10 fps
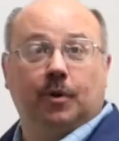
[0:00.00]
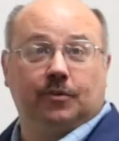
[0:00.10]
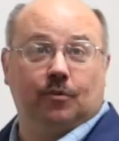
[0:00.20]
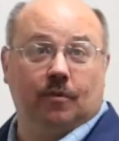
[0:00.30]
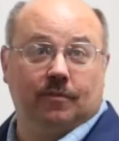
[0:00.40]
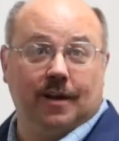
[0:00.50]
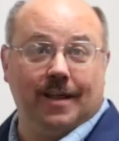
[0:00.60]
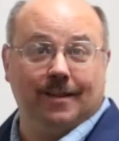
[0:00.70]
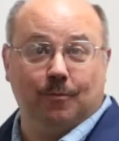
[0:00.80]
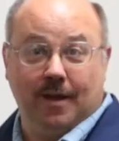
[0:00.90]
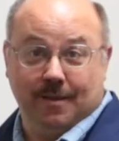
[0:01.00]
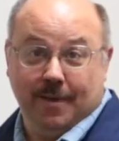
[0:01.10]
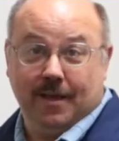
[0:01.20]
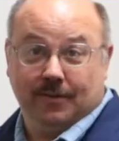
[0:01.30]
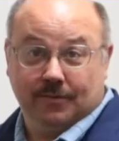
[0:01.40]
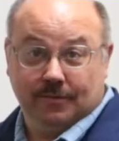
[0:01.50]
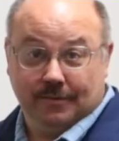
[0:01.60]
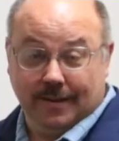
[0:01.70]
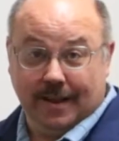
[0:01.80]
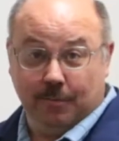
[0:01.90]
pressure override and why it matters.
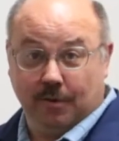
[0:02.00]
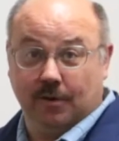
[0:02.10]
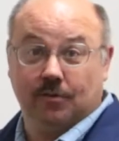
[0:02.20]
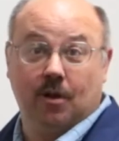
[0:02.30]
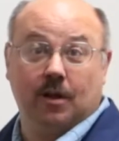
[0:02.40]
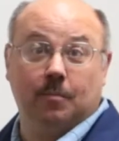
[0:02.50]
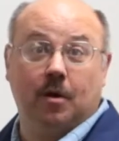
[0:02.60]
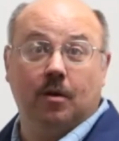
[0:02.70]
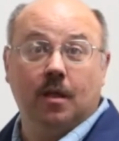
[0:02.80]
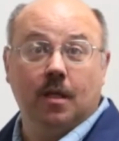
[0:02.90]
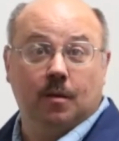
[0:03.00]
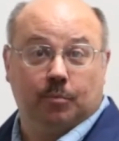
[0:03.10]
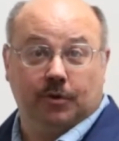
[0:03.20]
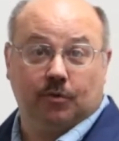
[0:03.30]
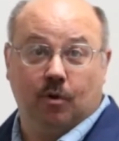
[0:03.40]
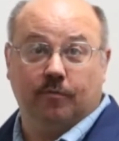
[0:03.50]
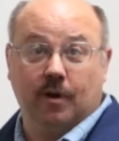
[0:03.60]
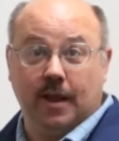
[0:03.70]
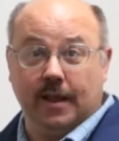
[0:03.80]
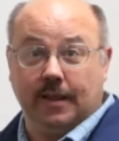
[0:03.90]
Today we're going to talk about pressure
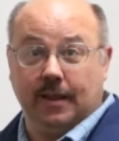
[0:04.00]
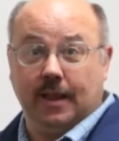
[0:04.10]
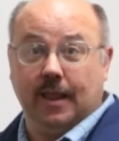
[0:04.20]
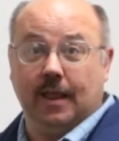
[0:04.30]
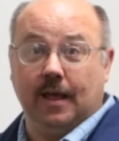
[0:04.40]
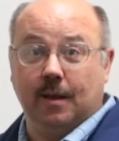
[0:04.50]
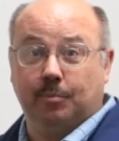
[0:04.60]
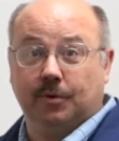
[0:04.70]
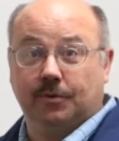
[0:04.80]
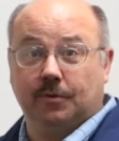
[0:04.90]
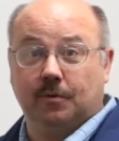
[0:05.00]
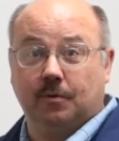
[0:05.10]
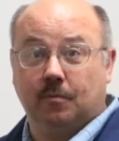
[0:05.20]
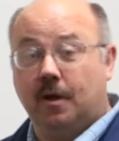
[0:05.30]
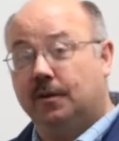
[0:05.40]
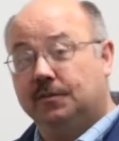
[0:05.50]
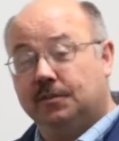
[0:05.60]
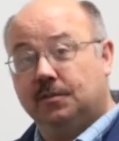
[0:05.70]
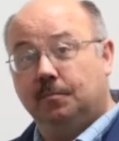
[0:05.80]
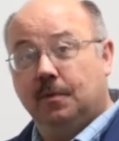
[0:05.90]
override in a high pressure water
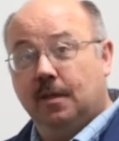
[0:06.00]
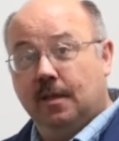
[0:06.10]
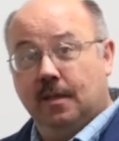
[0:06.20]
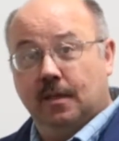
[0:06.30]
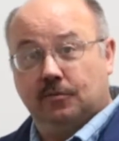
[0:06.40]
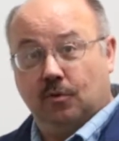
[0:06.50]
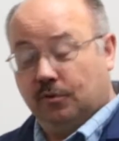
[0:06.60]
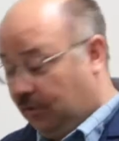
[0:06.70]
system. So